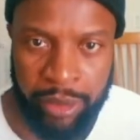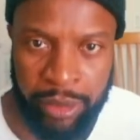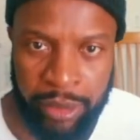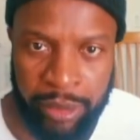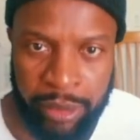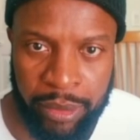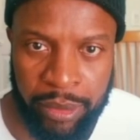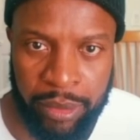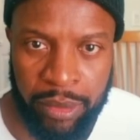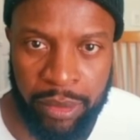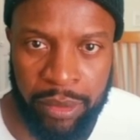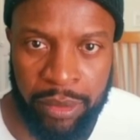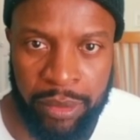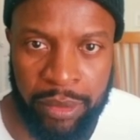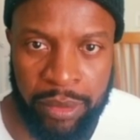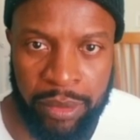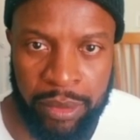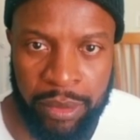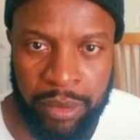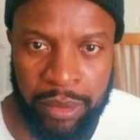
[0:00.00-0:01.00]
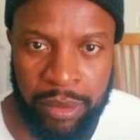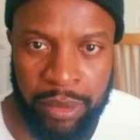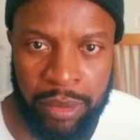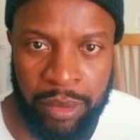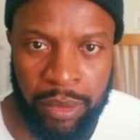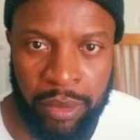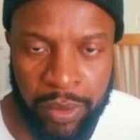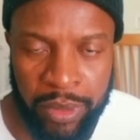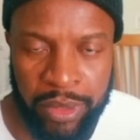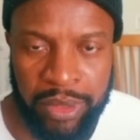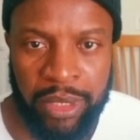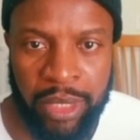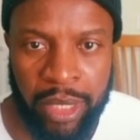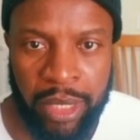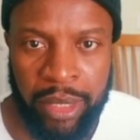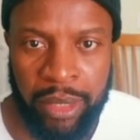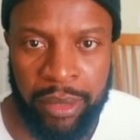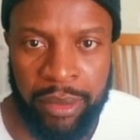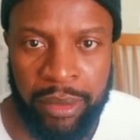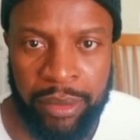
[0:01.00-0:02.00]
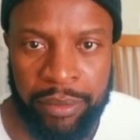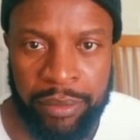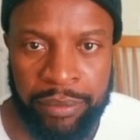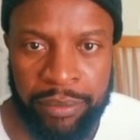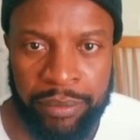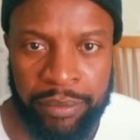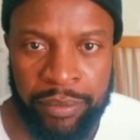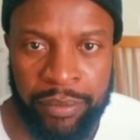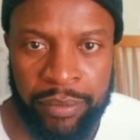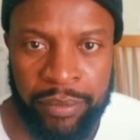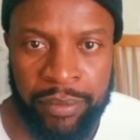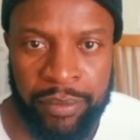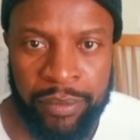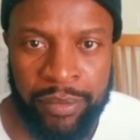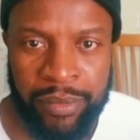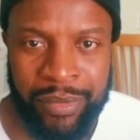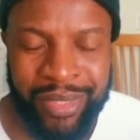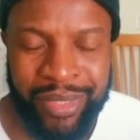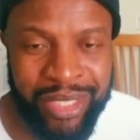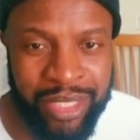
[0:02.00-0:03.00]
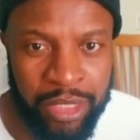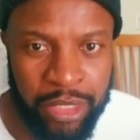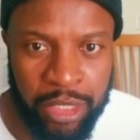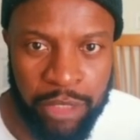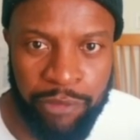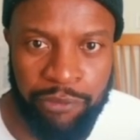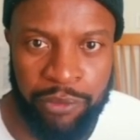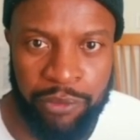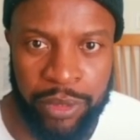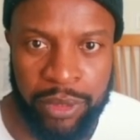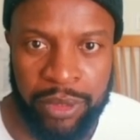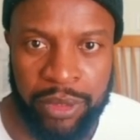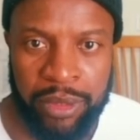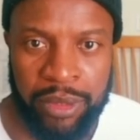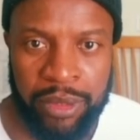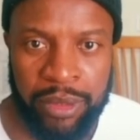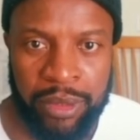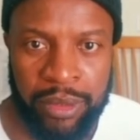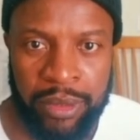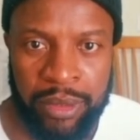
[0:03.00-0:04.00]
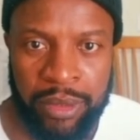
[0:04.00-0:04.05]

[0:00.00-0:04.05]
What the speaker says: You understand? There's a difference.